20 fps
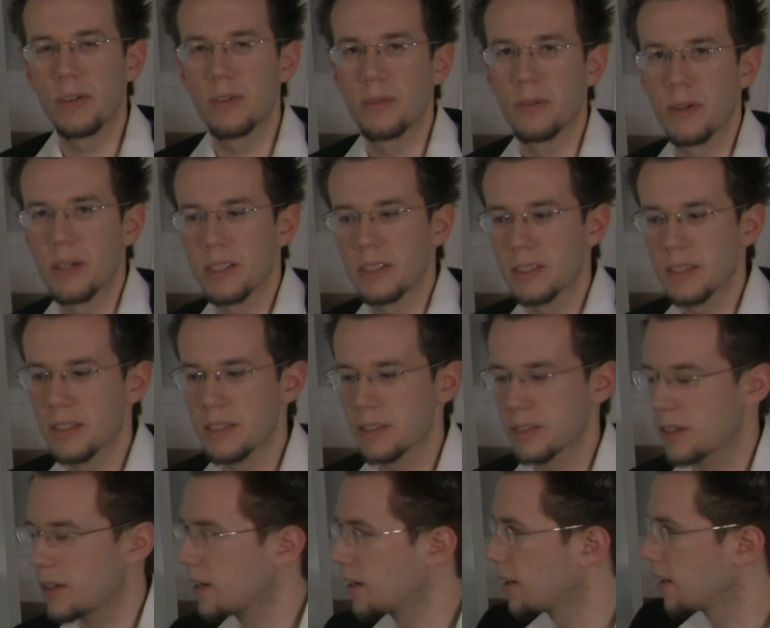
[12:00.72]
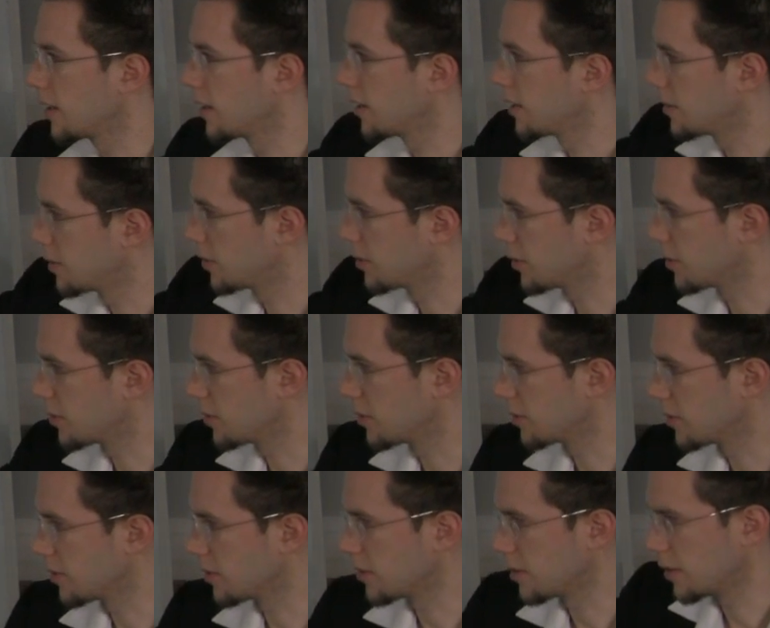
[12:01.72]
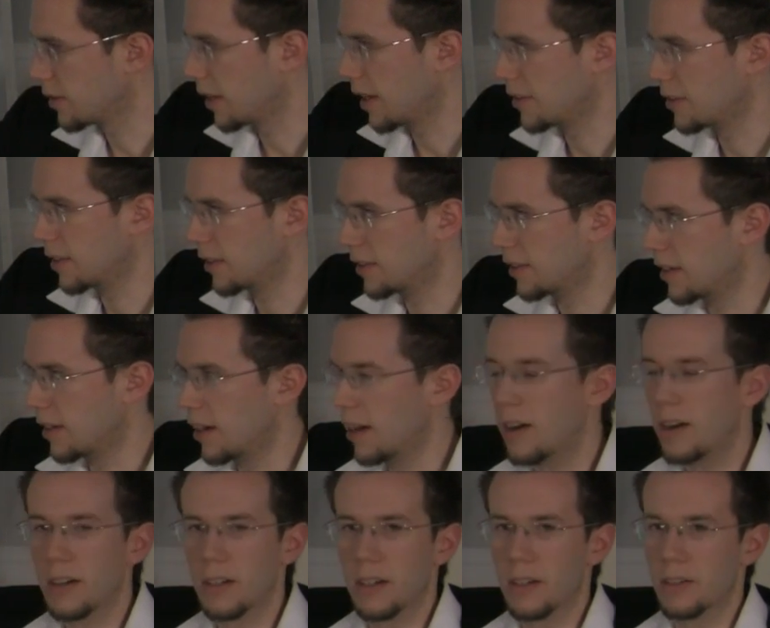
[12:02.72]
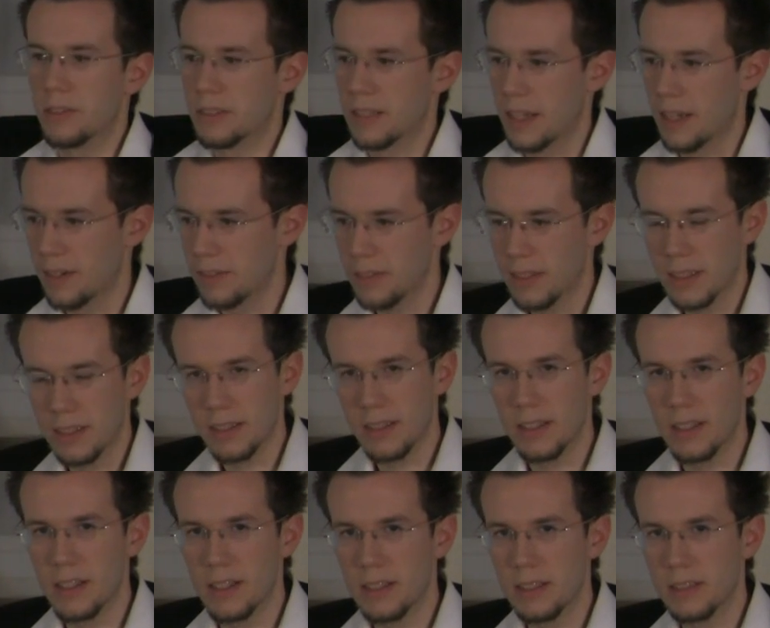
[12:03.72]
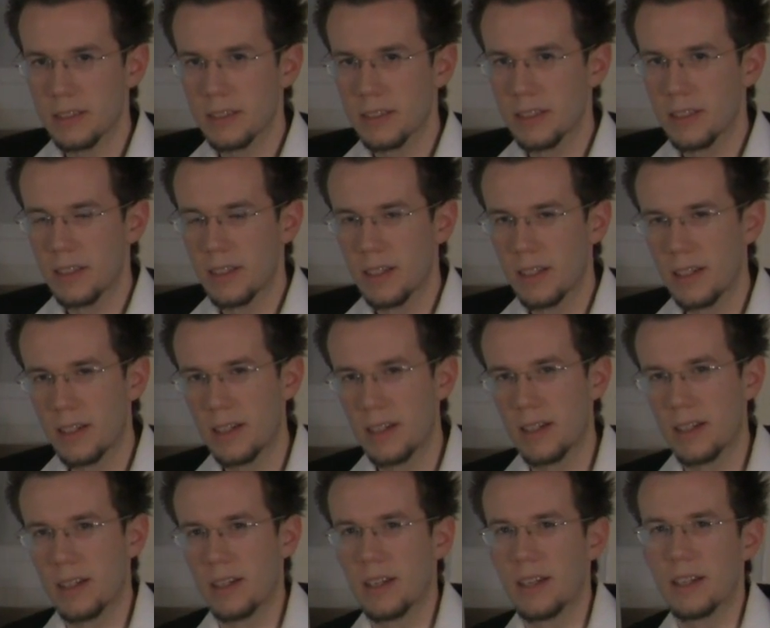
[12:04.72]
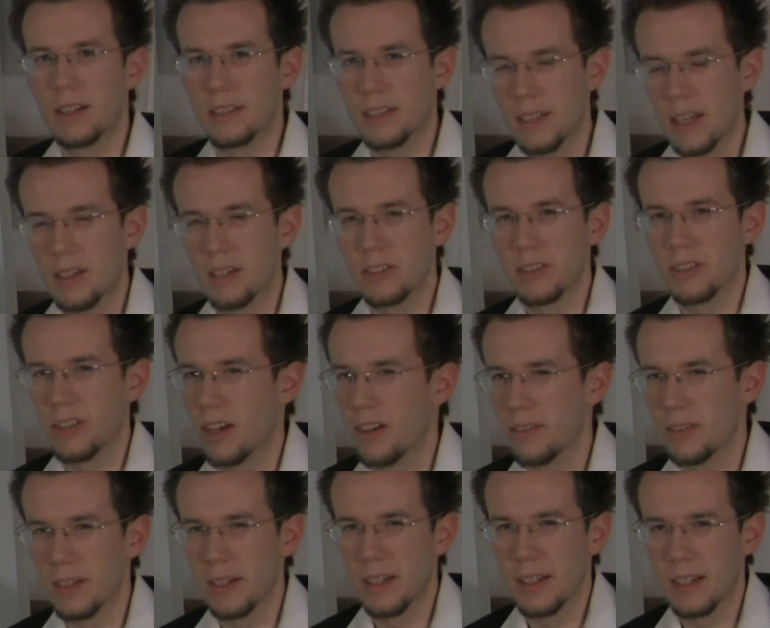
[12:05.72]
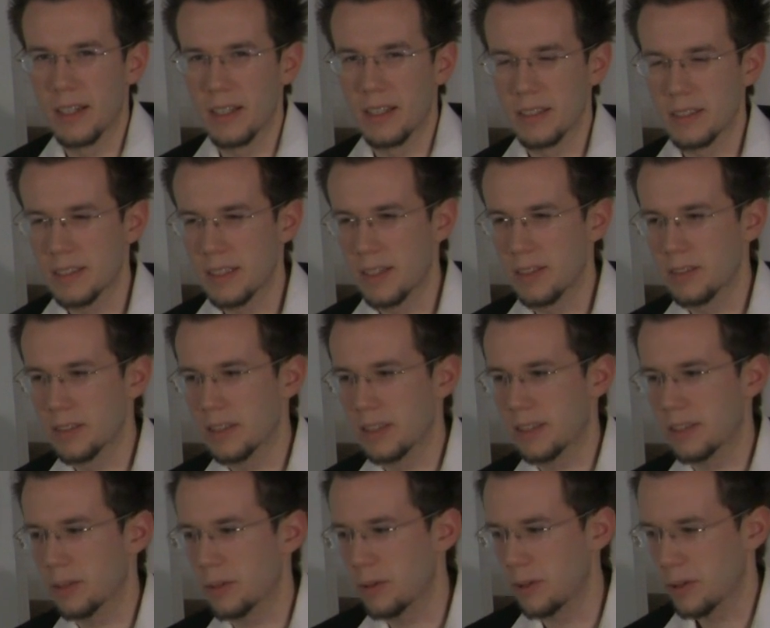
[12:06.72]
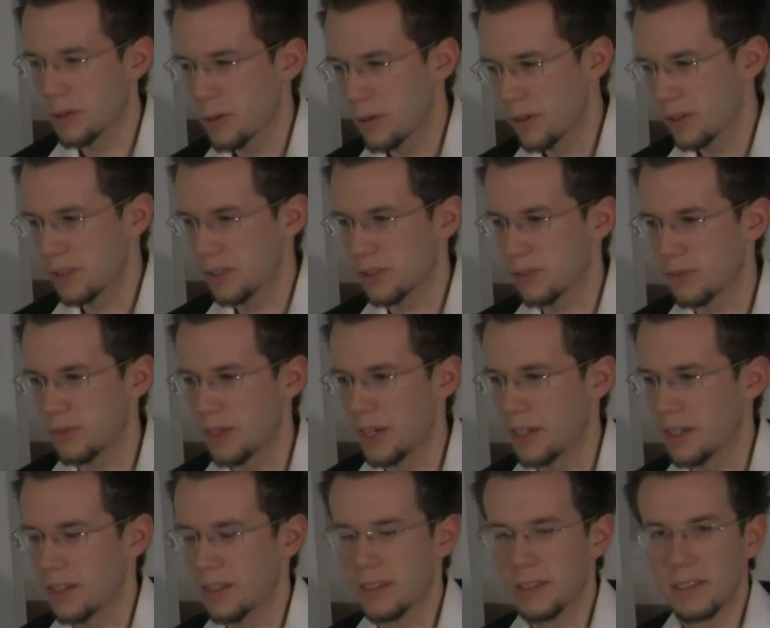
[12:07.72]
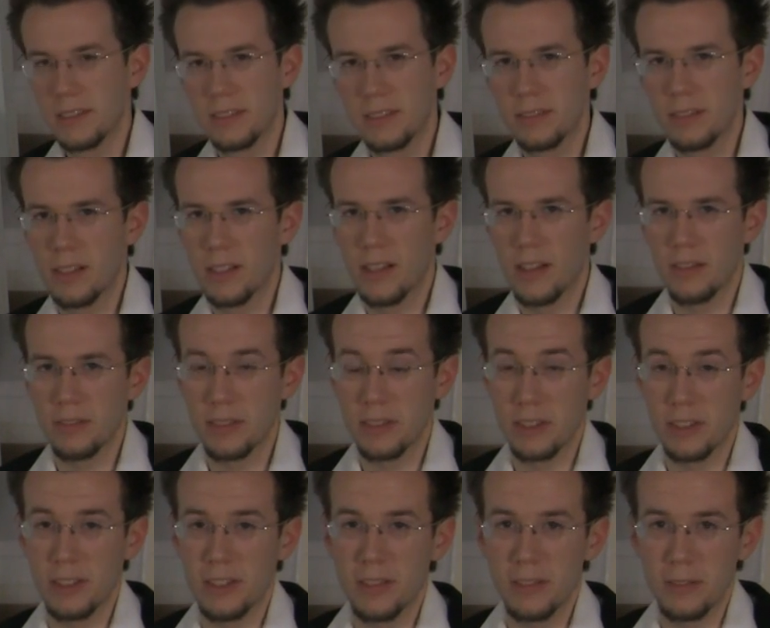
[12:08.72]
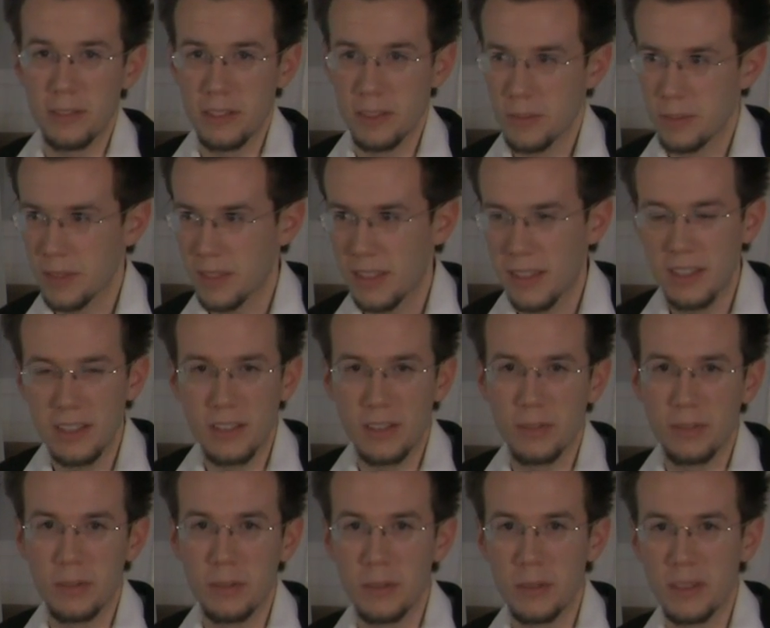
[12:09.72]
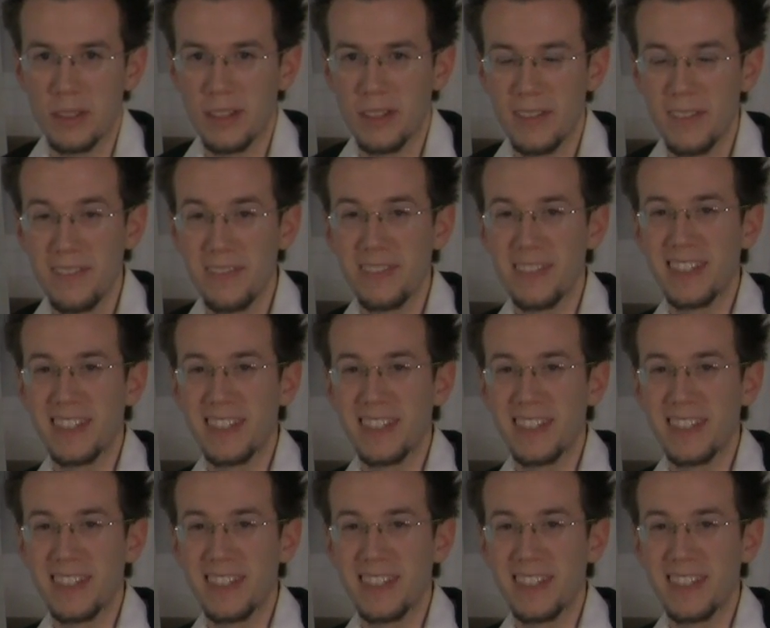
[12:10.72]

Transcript: of your voices are dun dun dun dun and then they all go down like this, it sounds not very good. It sounds like the whole chord just fell off the shelf or something and hit the floor.